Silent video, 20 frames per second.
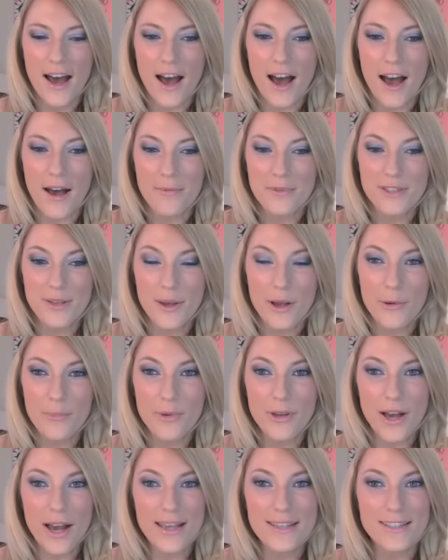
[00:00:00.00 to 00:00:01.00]
Um, so I
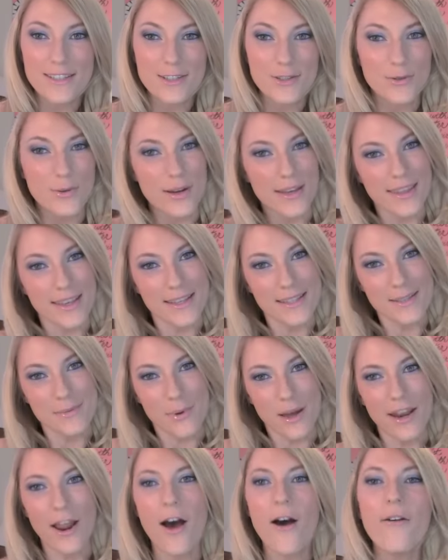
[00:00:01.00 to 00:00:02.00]
hope you guys enjoy this
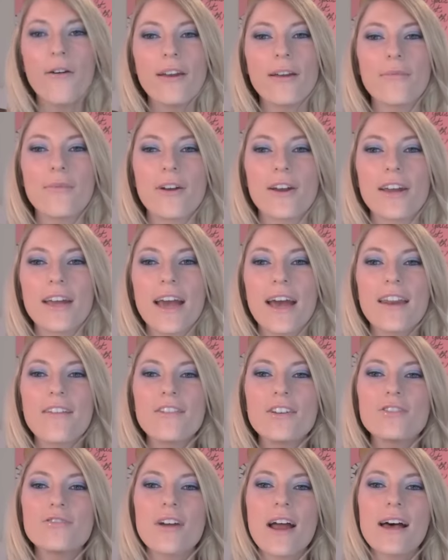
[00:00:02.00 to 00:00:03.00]
one. Oh, and I'm wearing kind
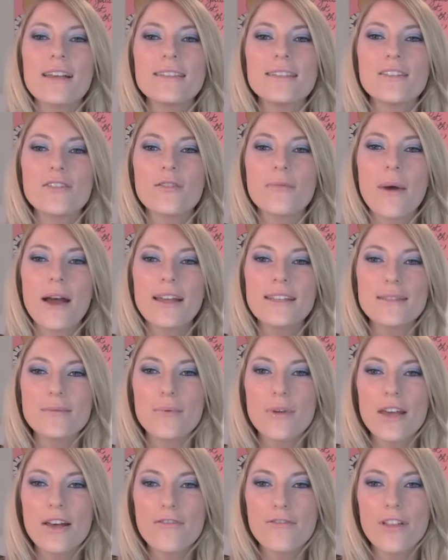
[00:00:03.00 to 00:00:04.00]
of a dress that reminds
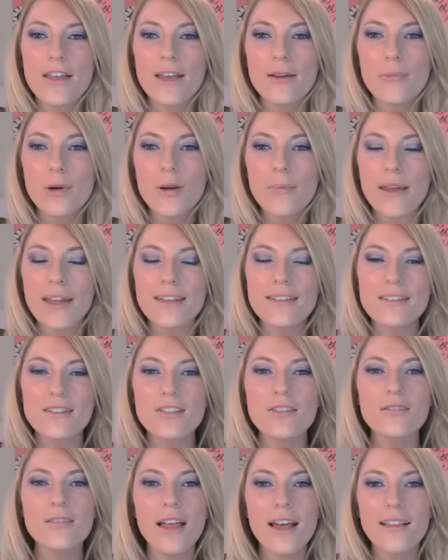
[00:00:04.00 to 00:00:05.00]
me of like mermaids
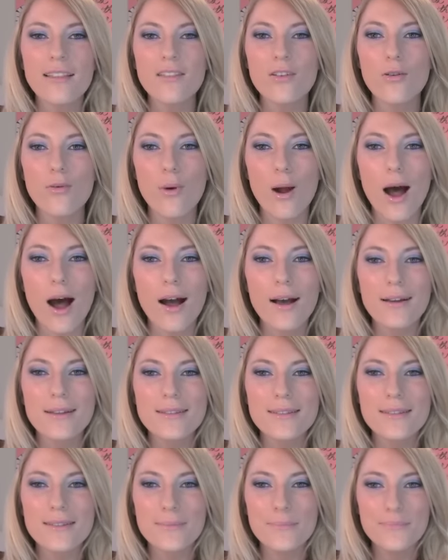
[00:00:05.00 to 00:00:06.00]
too, like little
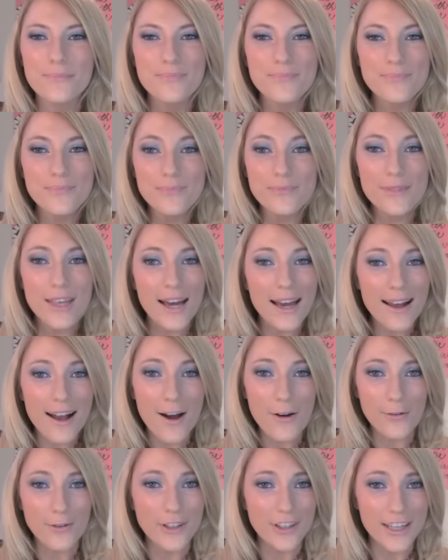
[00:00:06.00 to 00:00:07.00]
rocks. I
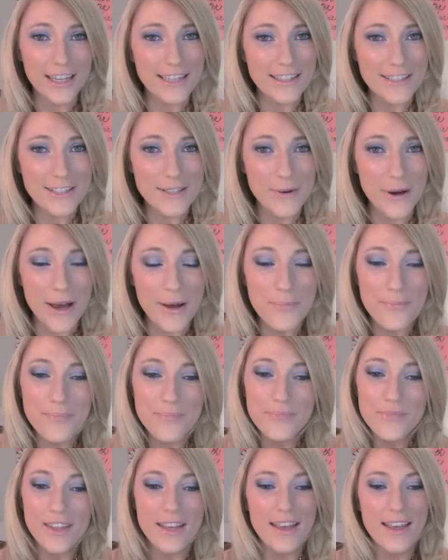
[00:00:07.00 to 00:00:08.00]
got really into it.
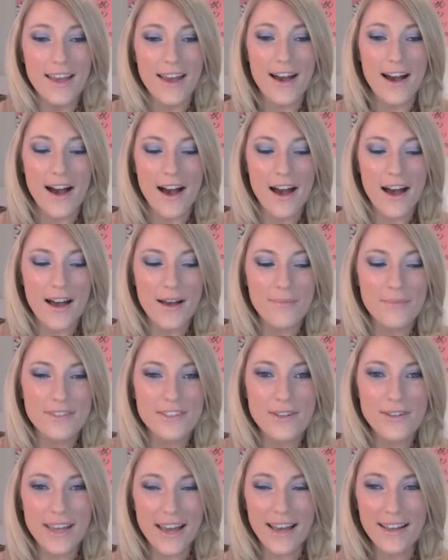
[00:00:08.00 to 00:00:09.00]
Um,
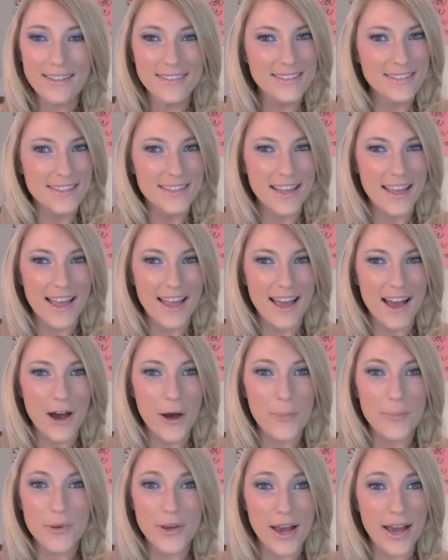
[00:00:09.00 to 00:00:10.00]
so yeah,
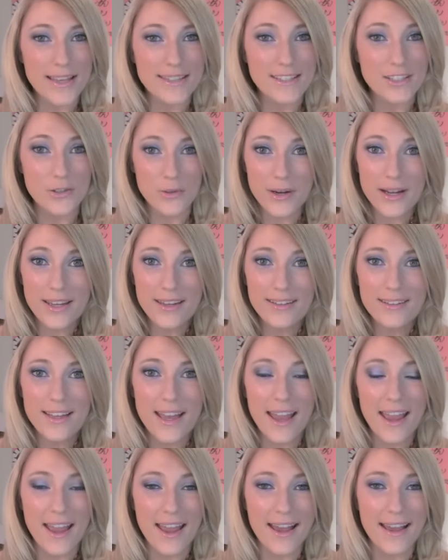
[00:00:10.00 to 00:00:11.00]
hope you guys enjoy,
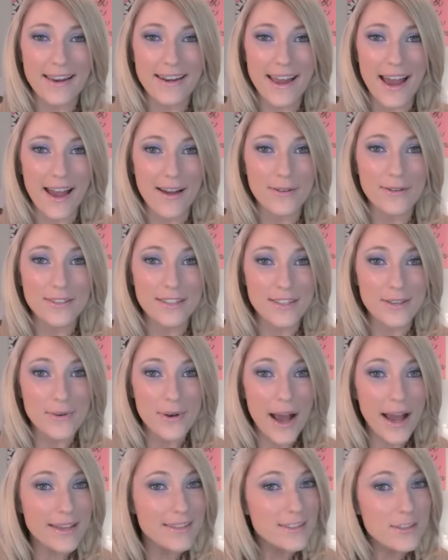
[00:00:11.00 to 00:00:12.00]
and I will see you
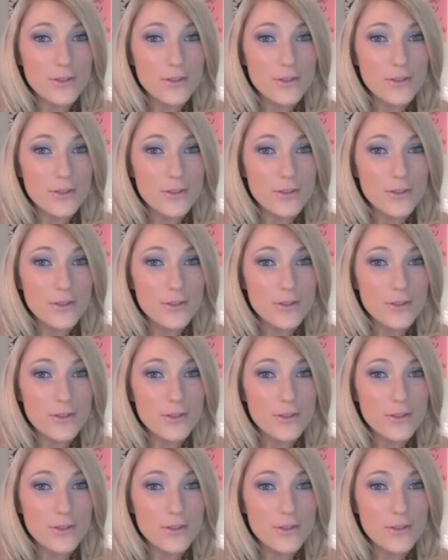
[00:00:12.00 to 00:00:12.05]
guys